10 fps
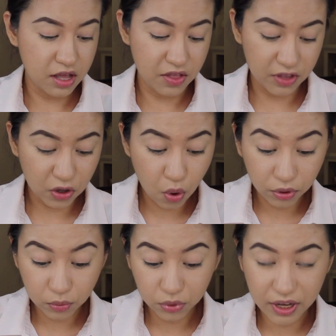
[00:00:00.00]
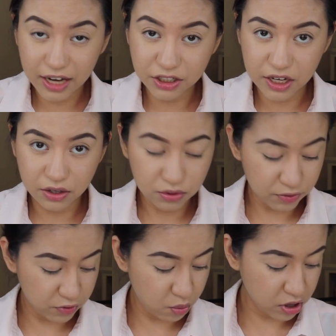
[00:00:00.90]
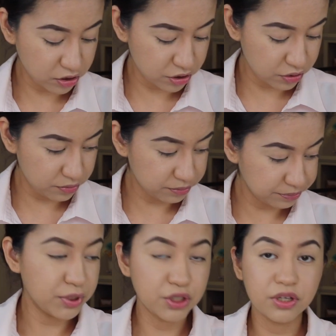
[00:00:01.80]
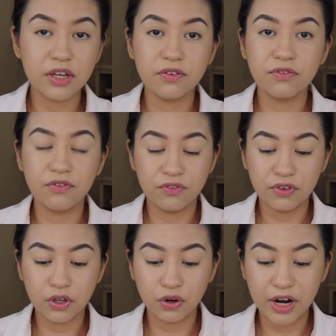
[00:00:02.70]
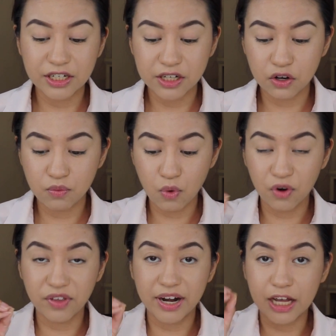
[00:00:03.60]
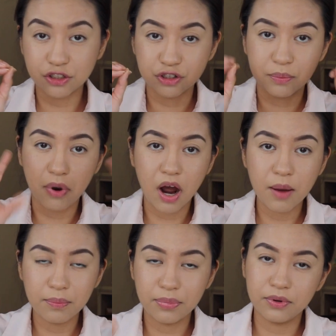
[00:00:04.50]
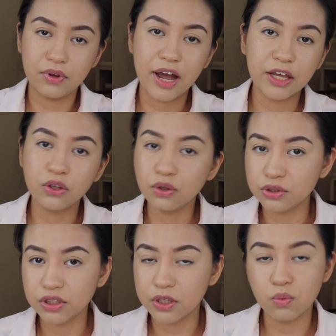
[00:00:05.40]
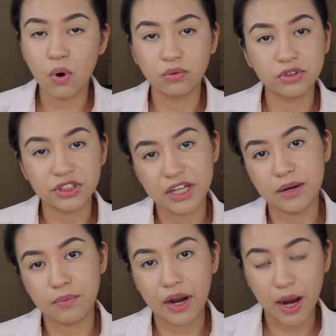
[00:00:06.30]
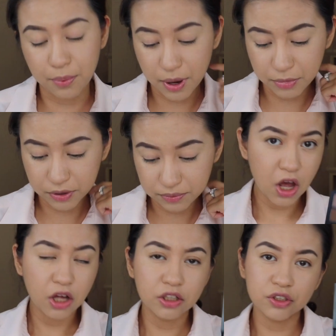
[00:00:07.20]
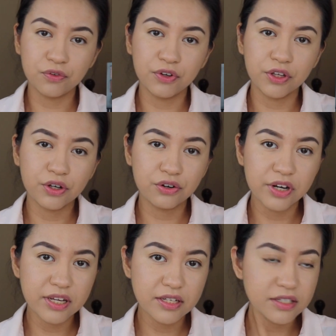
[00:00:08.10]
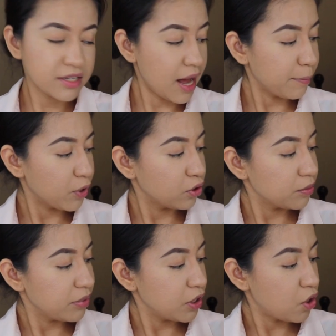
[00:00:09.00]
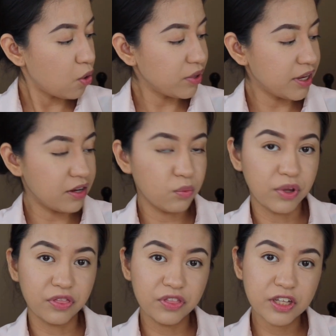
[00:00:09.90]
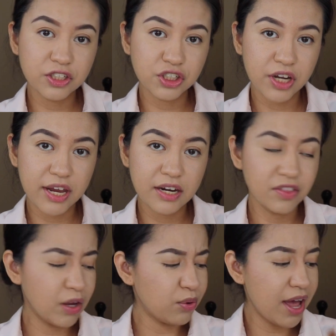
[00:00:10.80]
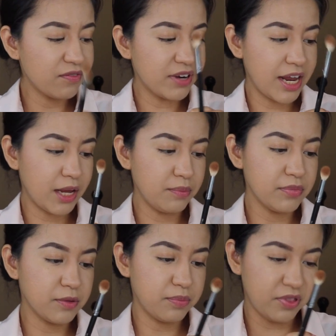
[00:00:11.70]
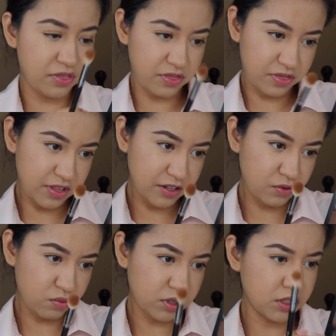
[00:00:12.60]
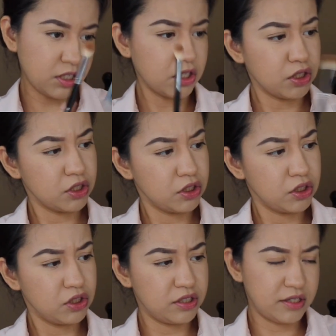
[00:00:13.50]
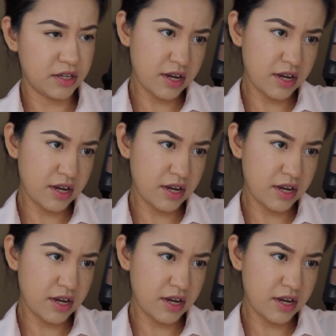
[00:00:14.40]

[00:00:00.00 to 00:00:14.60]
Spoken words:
and then go in with eyeshadow if you want to. But to give your eyeshadow more of that extra pop, I usually won't set my eye primer. So for the crease, I'm gonna be going in with this shade. They don't have names, but this one is